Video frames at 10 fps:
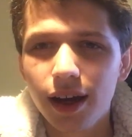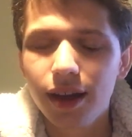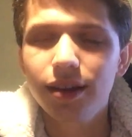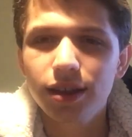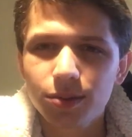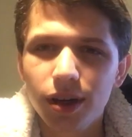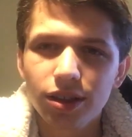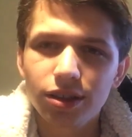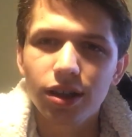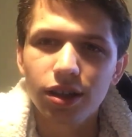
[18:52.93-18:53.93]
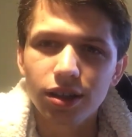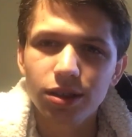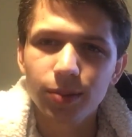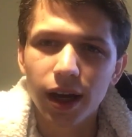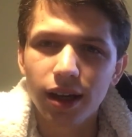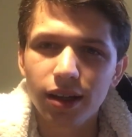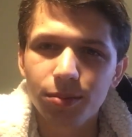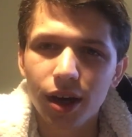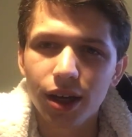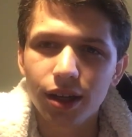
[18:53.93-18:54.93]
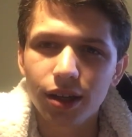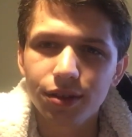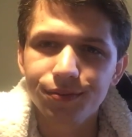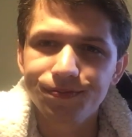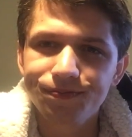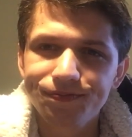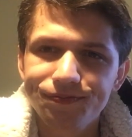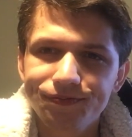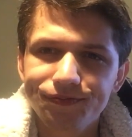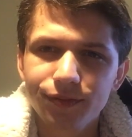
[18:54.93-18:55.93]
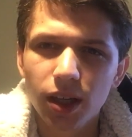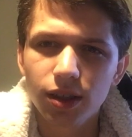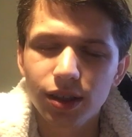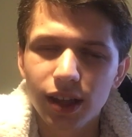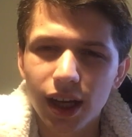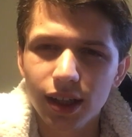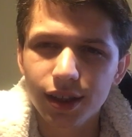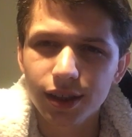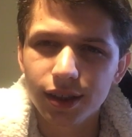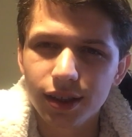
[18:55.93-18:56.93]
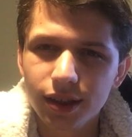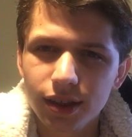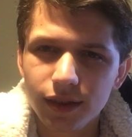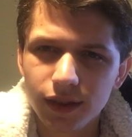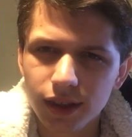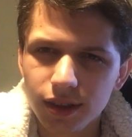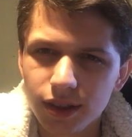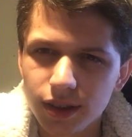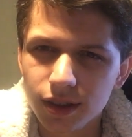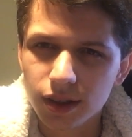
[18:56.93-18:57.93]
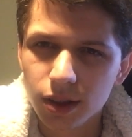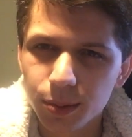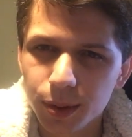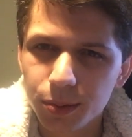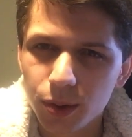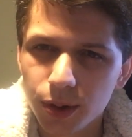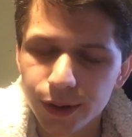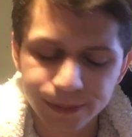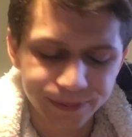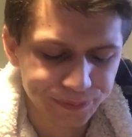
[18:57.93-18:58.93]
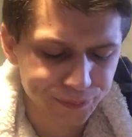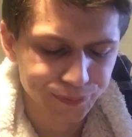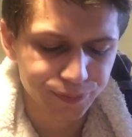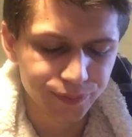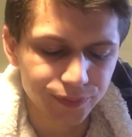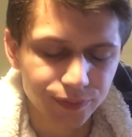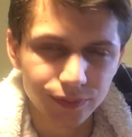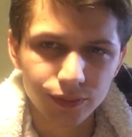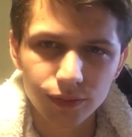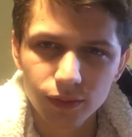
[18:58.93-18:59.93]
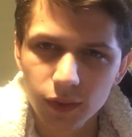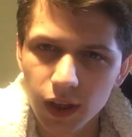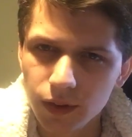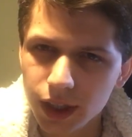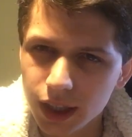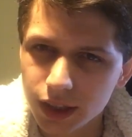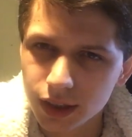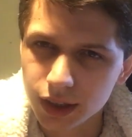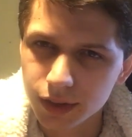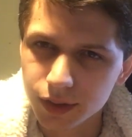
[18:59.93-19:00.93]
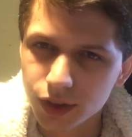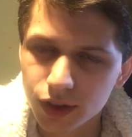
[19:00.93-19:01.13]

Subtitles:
And that's why I started expanding my understanding of these things a little bit more and reading into different